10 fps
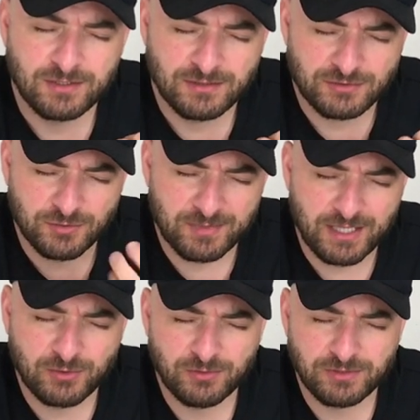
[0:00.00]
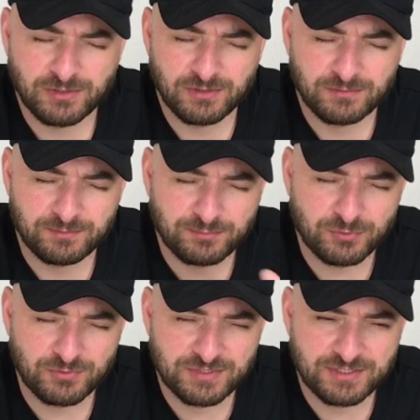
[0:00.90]
tobacco-y,
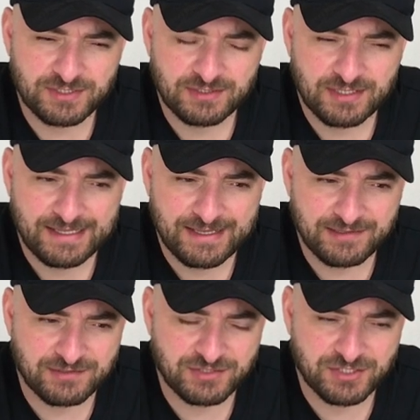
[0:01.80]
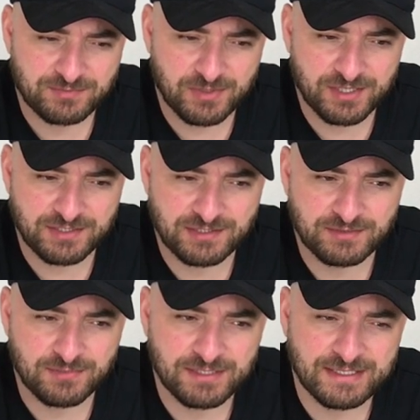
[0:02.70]
boozy and
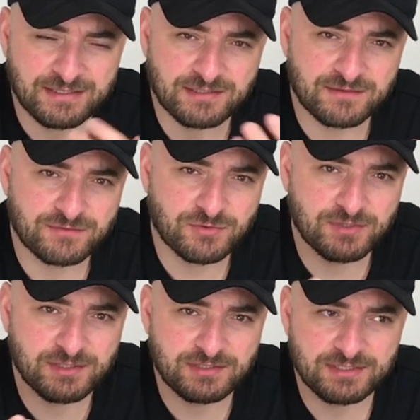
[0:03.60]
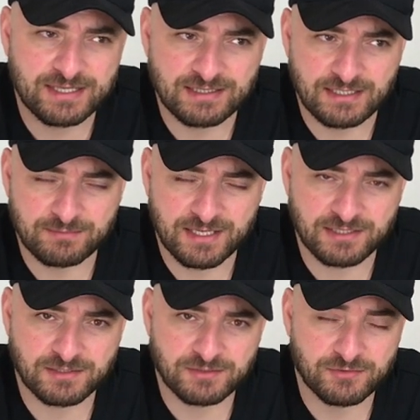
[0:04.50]
spicy by hints of sweetness at the
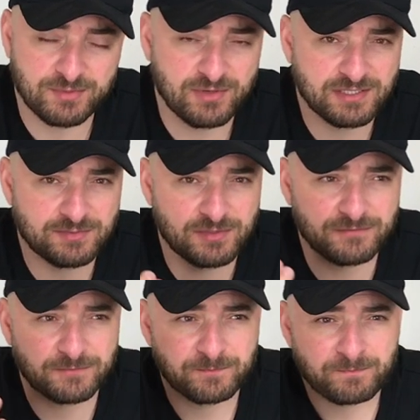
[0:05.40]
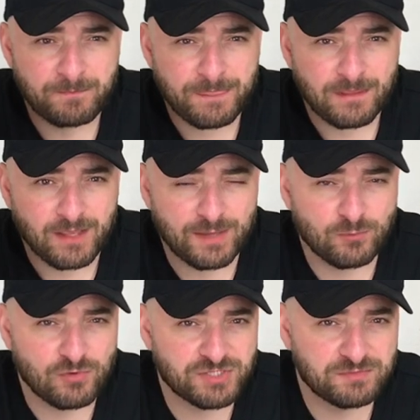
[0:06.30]
back. Reminds me of
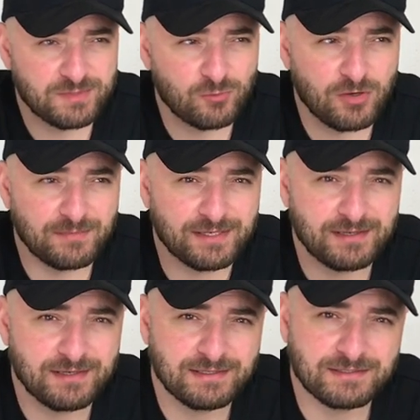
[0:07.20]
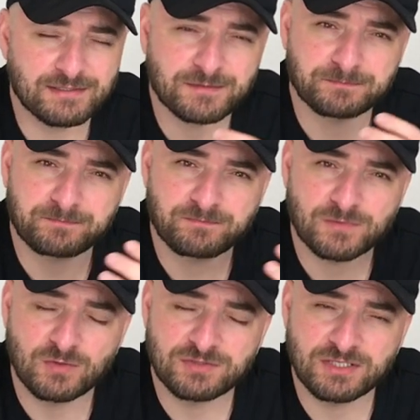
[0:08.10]
Amouage Memoir Man and
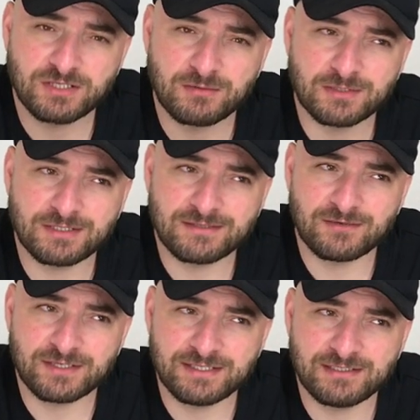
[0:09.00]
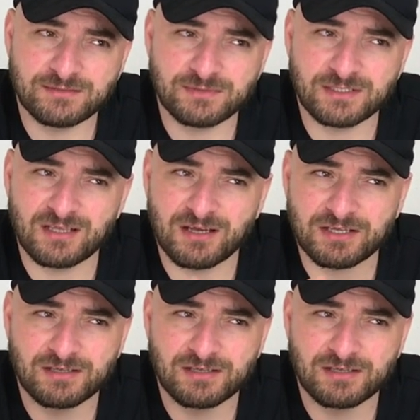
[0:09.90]
Dolce & Gabbana Devon EDP, like